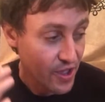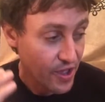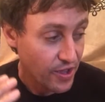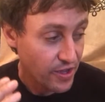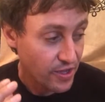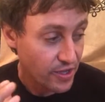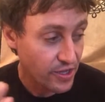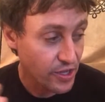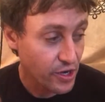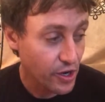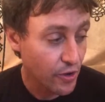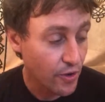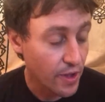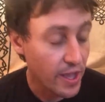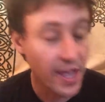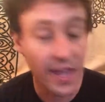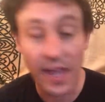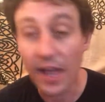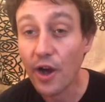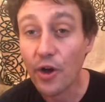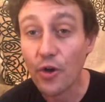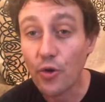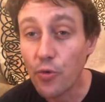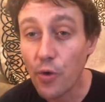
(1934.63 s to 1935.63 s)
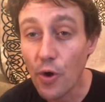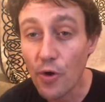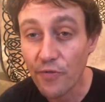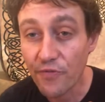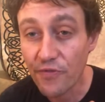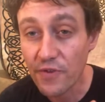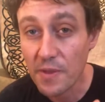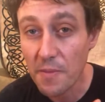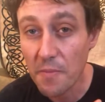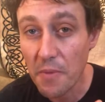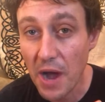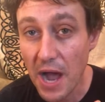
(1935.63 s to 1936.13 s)
you know, it, a quote from
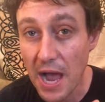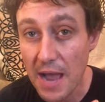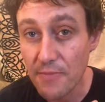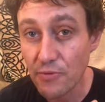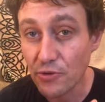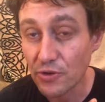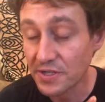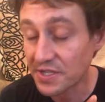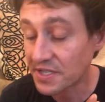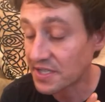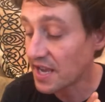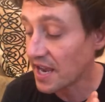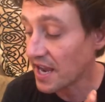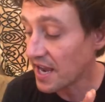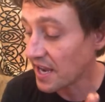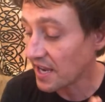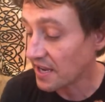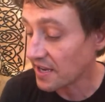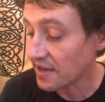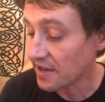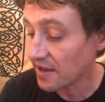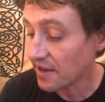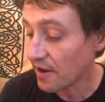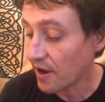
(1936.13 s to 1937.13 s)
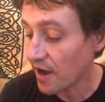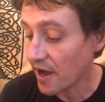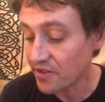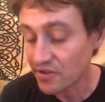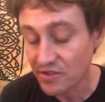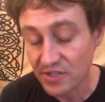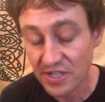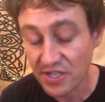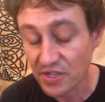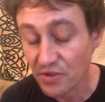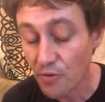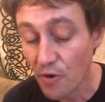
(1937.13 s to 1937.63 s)
the Bible is saying, uh, there's
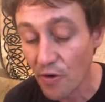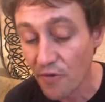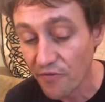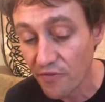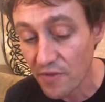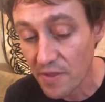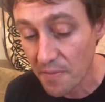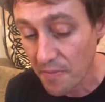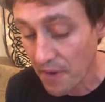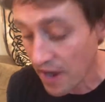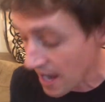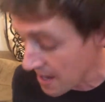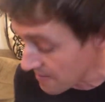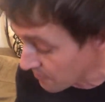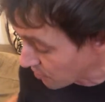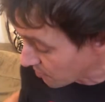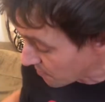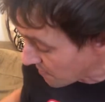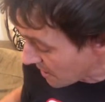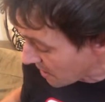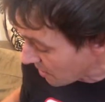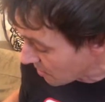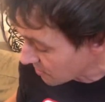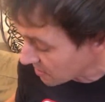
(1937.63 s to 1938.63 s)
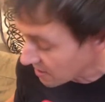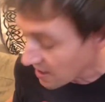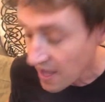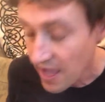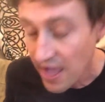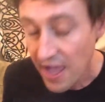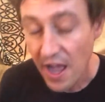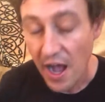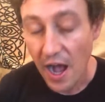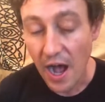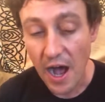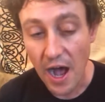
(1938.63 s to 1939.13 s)
this quote from the Bible about,
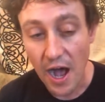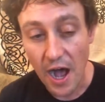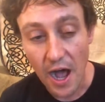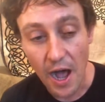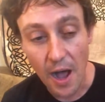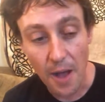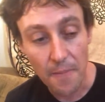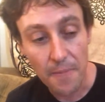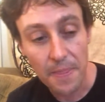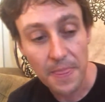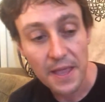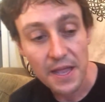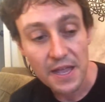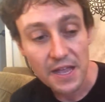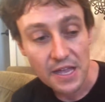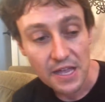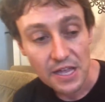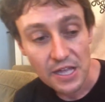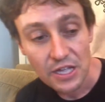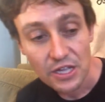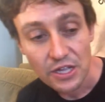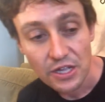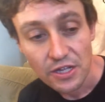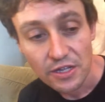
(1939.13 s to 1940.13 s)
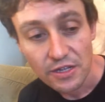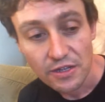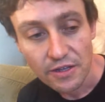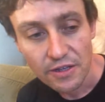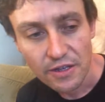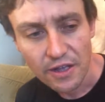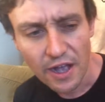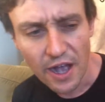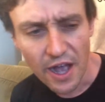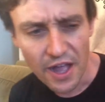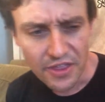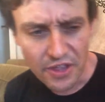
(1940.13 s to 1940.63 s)
um,
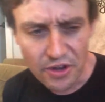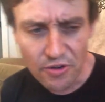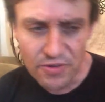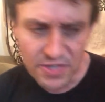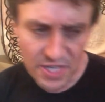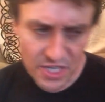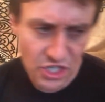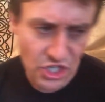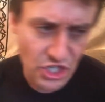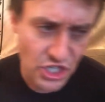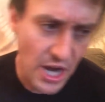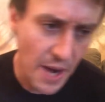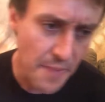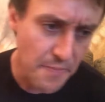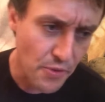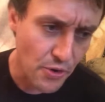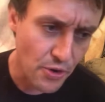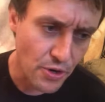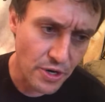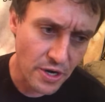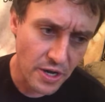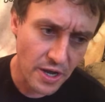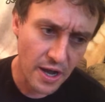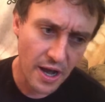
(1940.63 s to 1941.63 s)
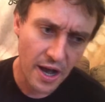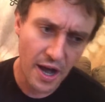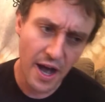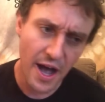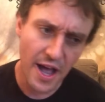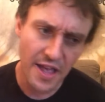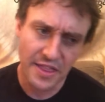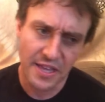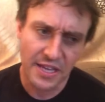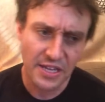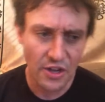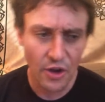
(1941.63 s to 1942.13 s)
uh, there was a shepherd, uh, I
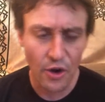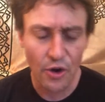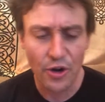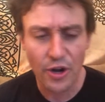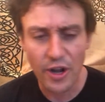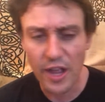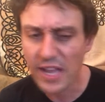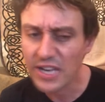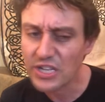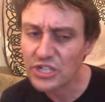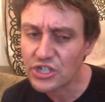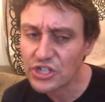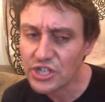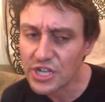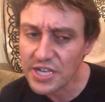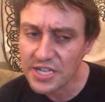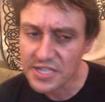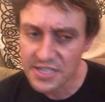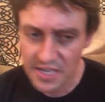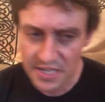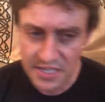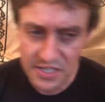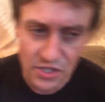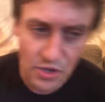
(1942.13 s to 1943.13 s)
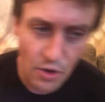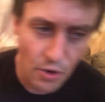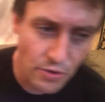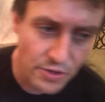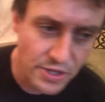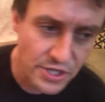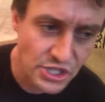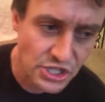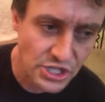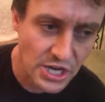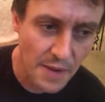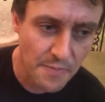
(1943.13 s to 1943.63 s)
think, or and Jesus told
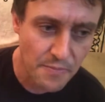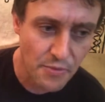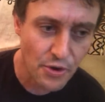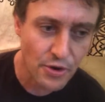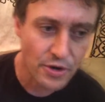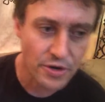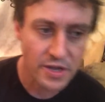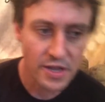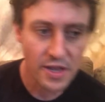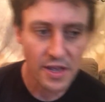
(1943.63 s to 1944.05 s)
the shepherd,